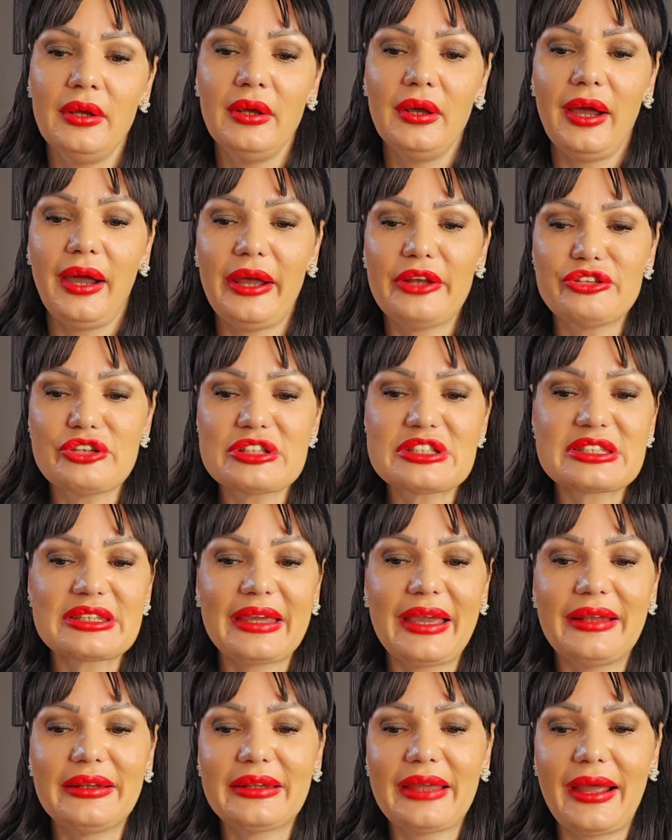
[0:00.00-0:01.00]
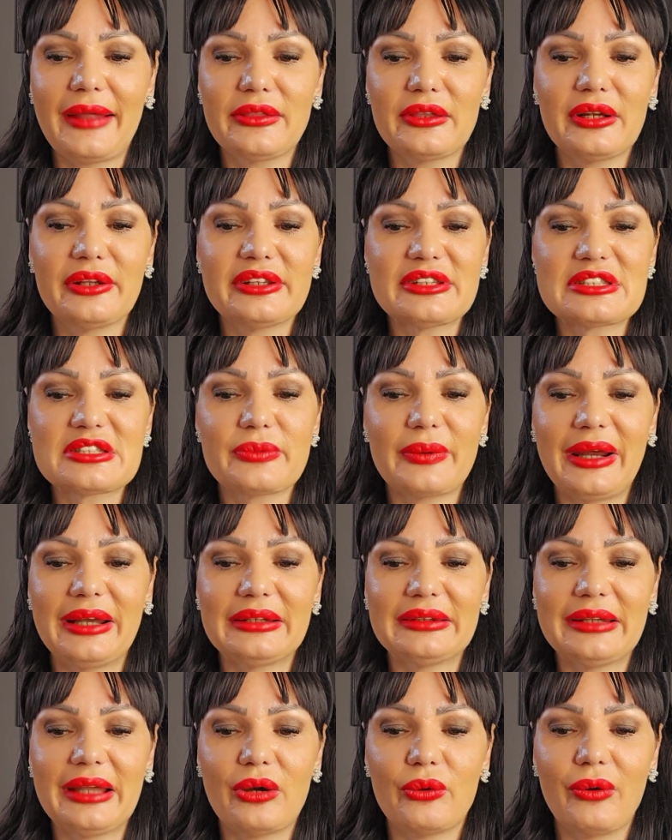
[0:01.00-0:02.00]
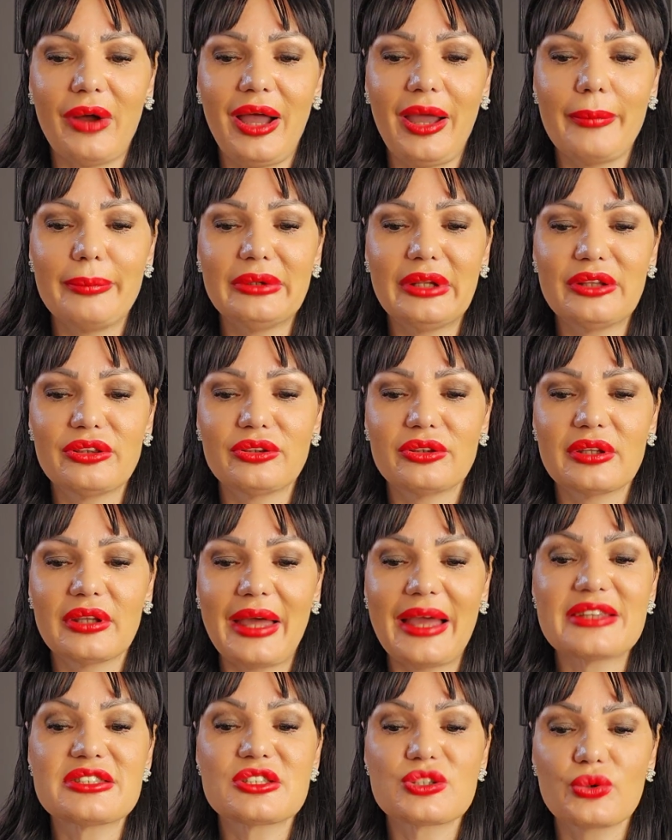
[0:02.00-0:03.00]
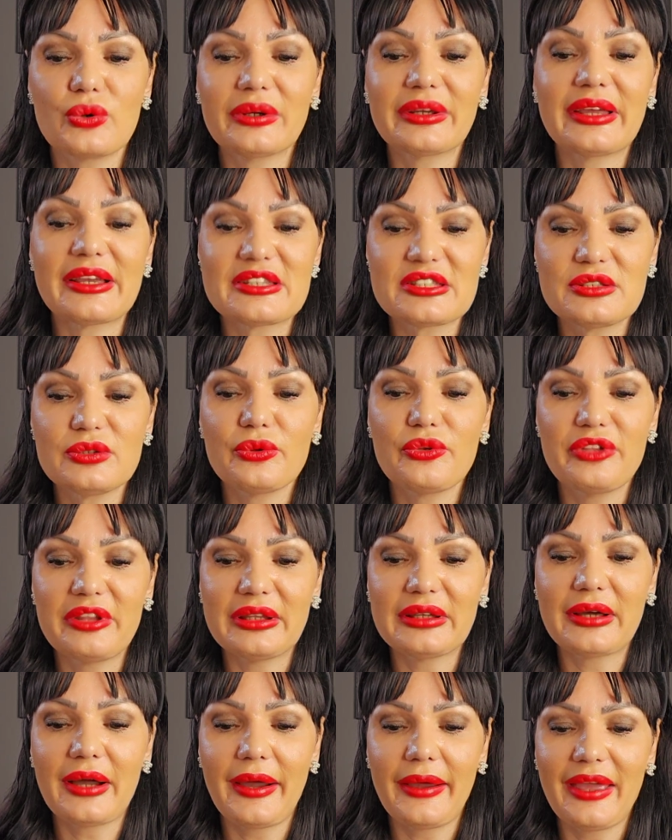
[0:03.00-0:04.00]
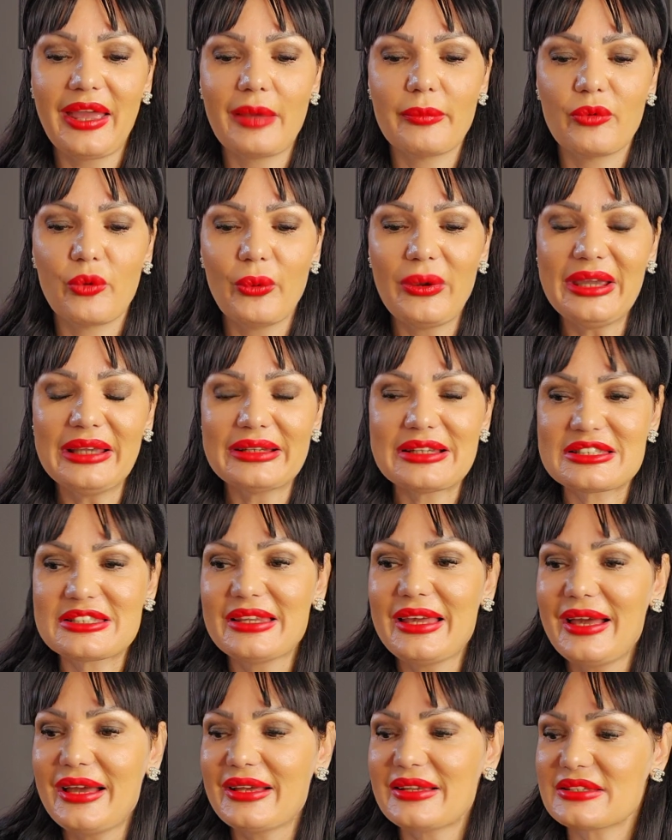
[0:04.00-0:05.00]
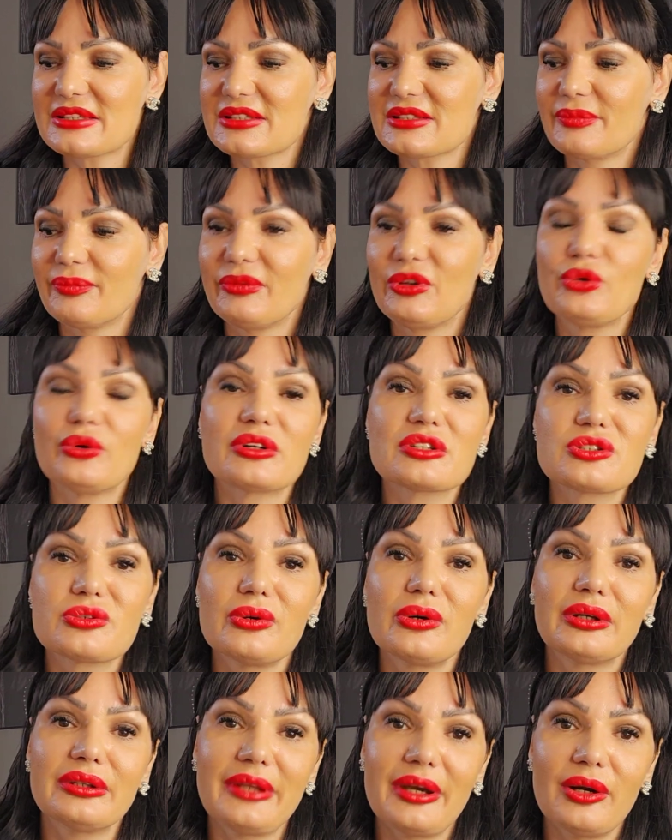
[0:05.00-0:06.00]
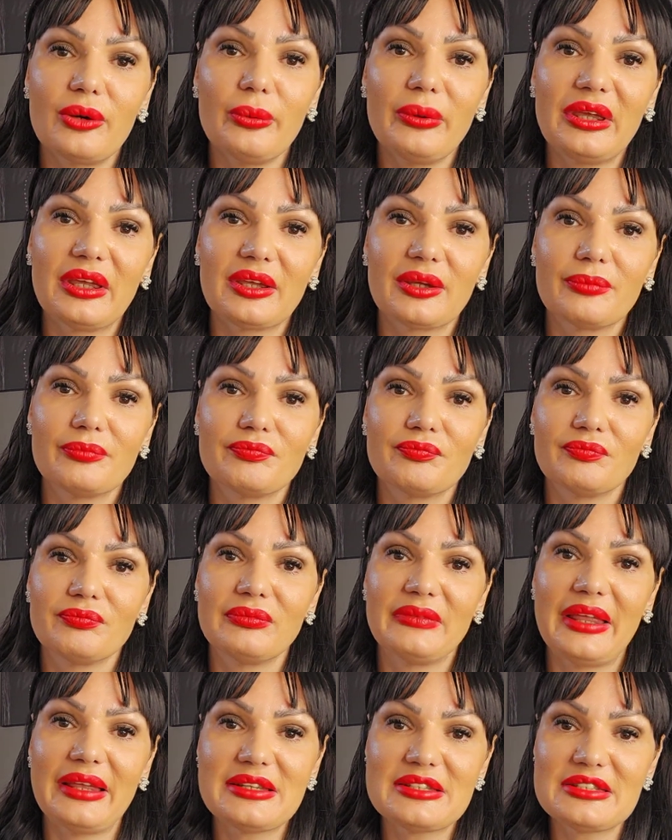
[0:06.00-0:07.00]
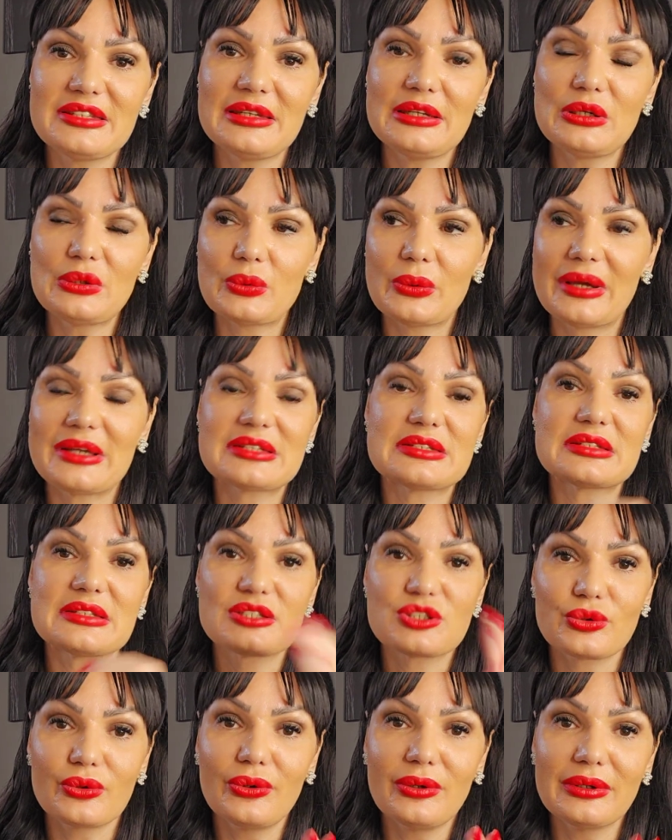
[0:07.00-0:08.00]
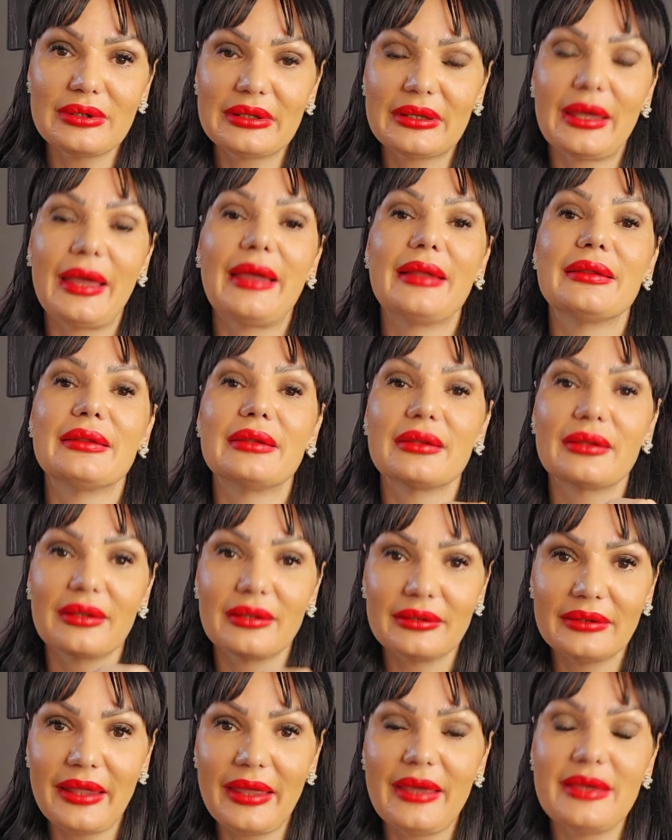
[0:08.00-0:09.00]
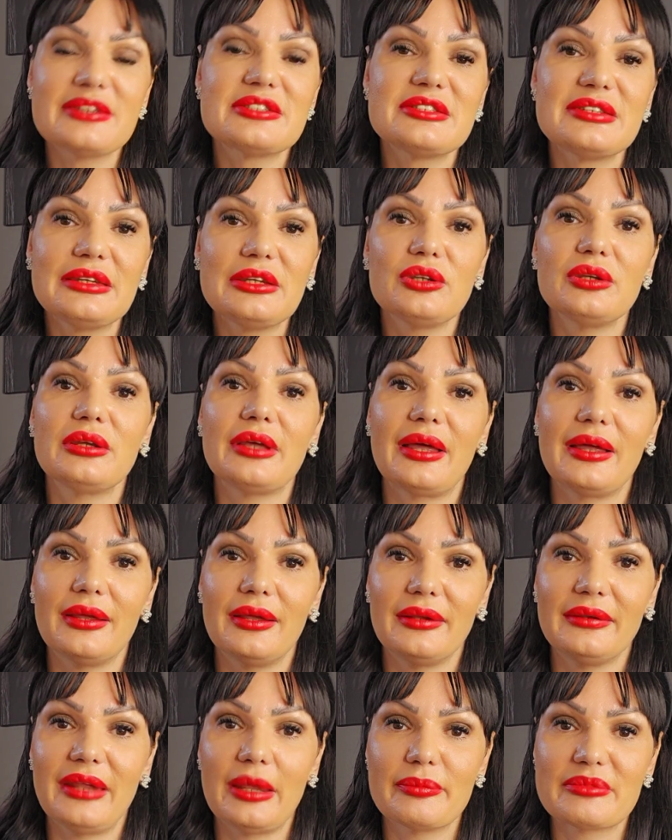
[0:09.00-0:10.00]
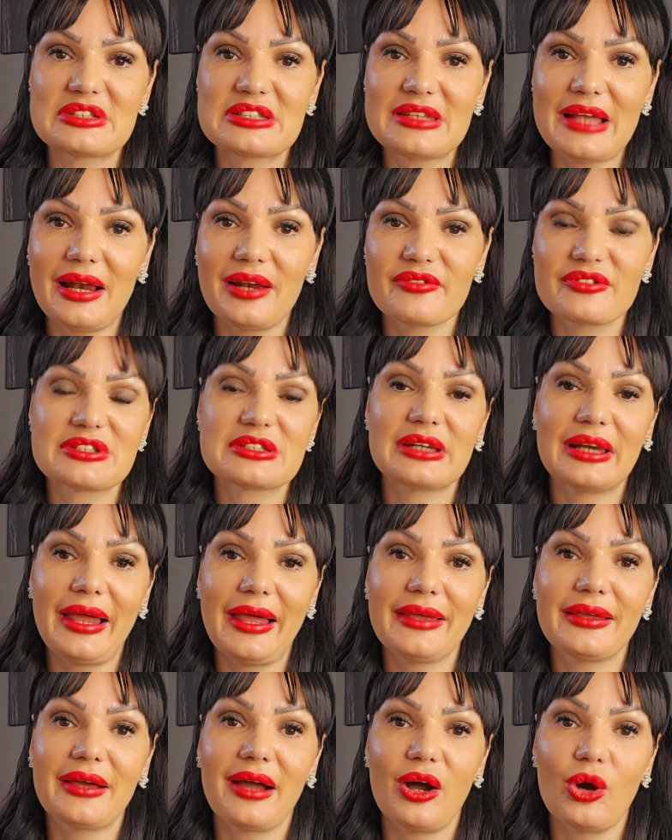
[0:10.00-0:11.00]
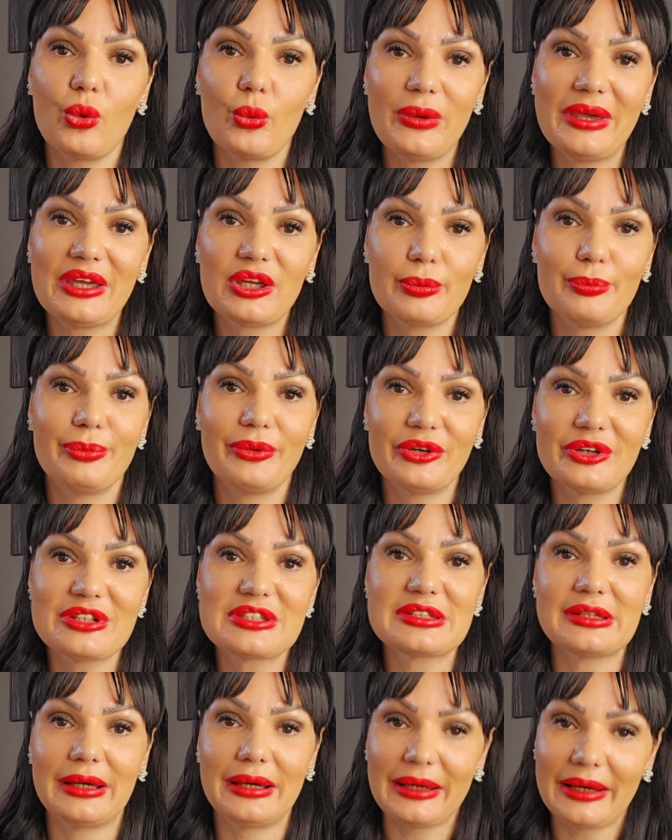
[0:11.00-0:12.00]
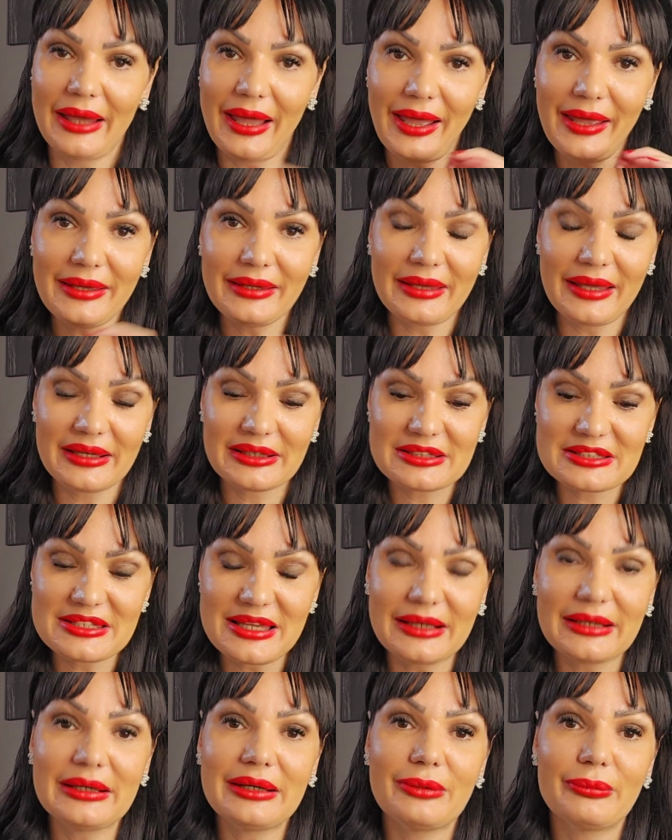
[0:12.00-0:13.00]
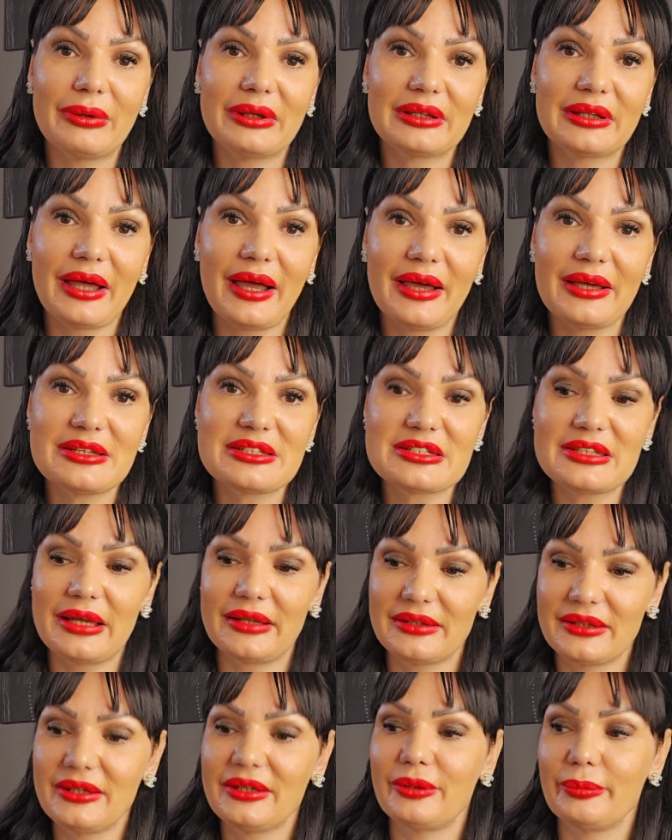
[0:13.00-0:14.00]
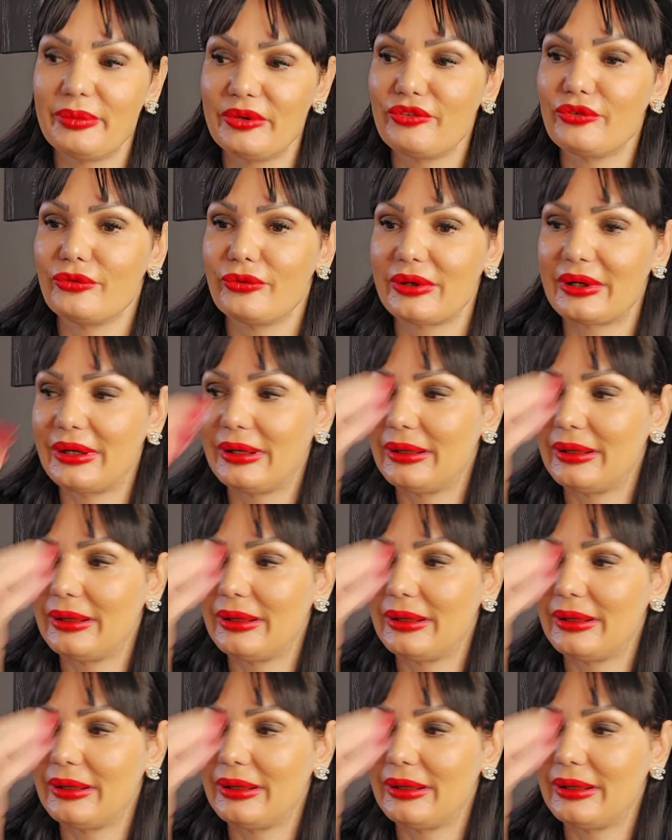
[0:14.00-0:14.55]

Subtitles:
I just can't handle this right now. I'm not as strong as you think I am. Weakness, yes. You are strong, they are weak. They see you as strong and they see themselves like a weak person. Like exactly what I said here before.